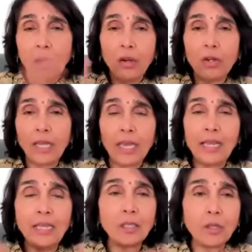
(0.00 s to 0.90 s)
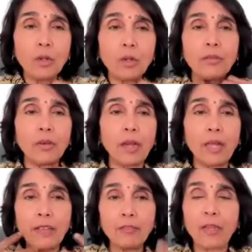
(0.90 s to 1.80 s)
Okay, I let go of, oh,
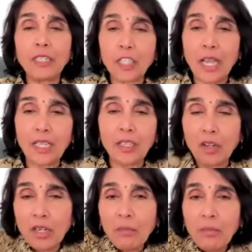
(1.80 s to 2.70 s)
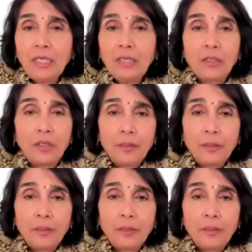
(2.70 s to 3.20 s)
I left my jacket on, I'm here.